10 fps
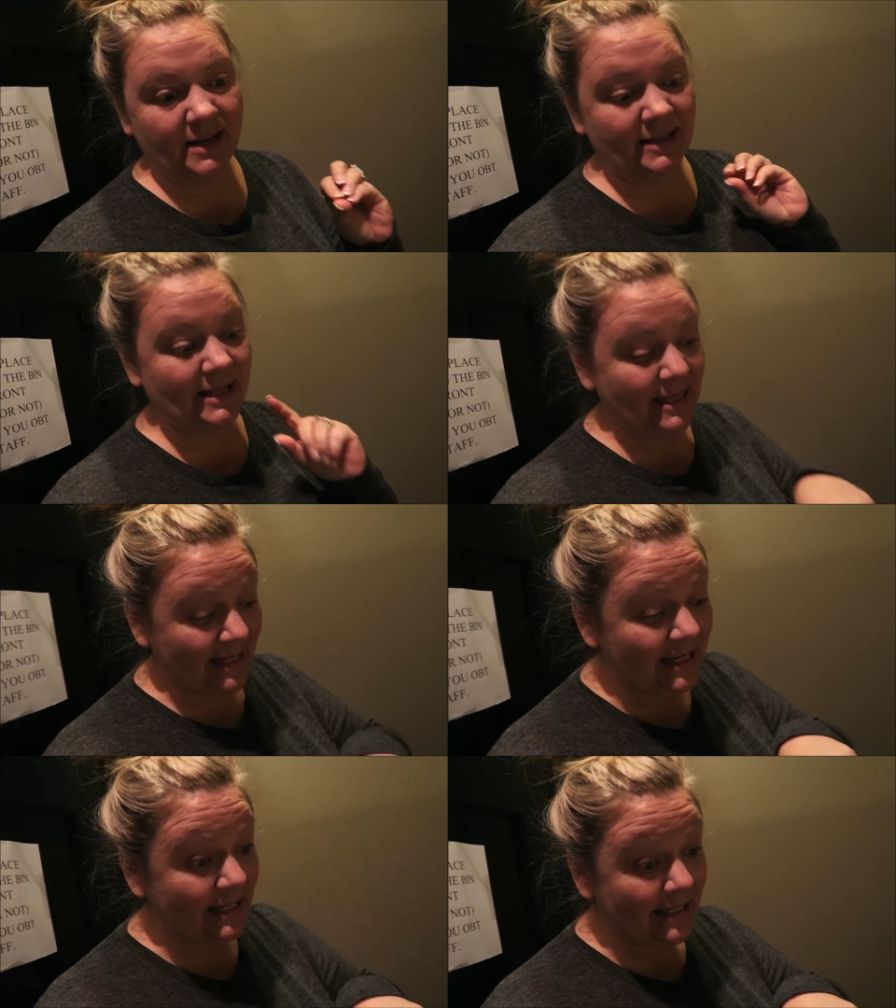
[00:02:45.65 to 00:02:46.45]
is.
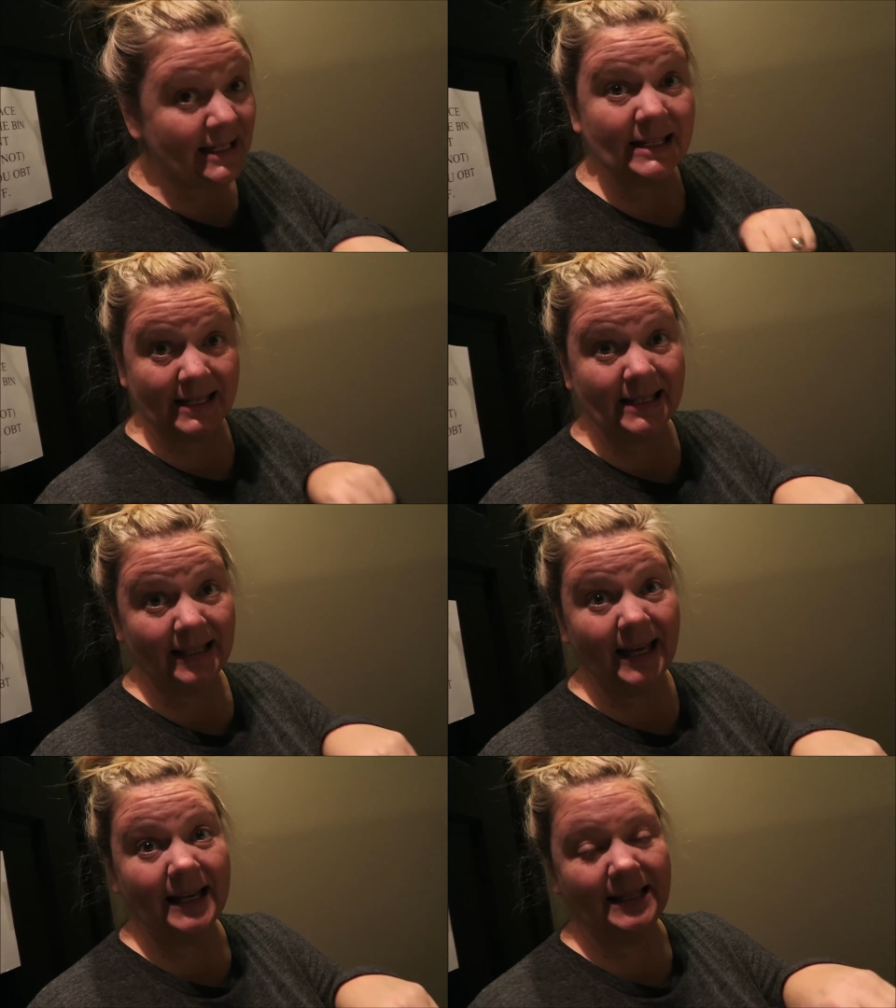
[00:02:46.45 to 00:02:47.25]
This
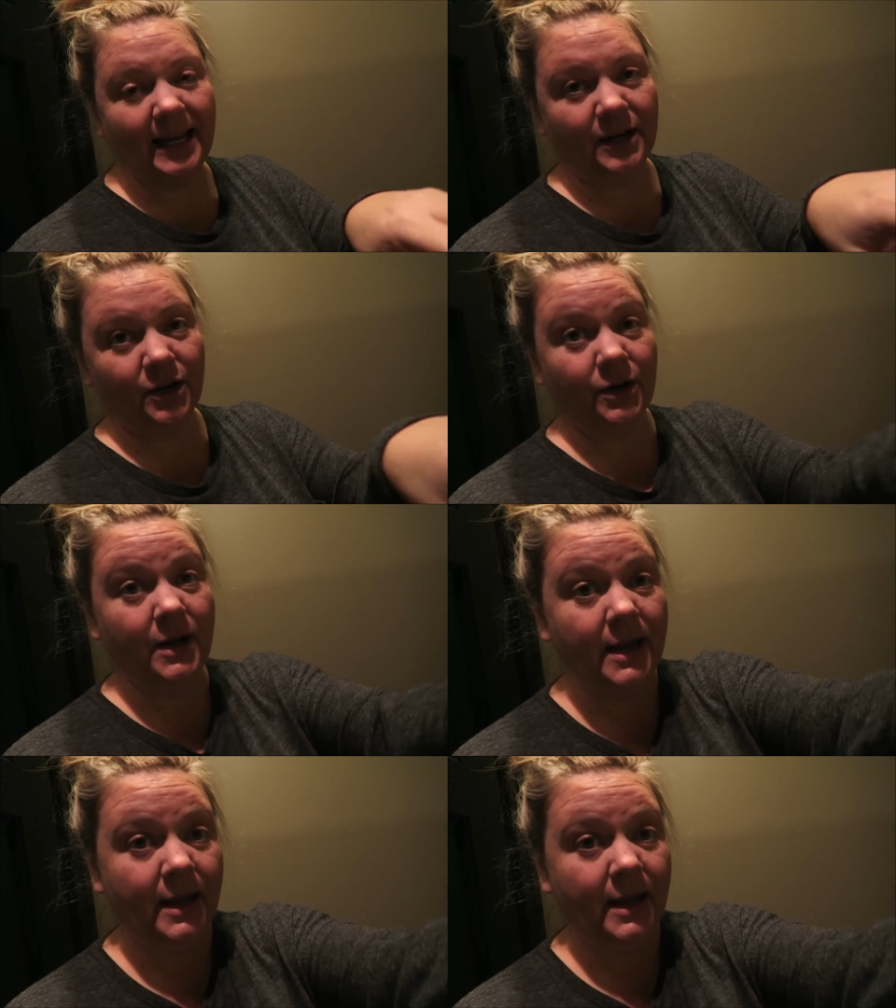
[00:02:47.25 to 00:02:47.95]
is a leg tanner.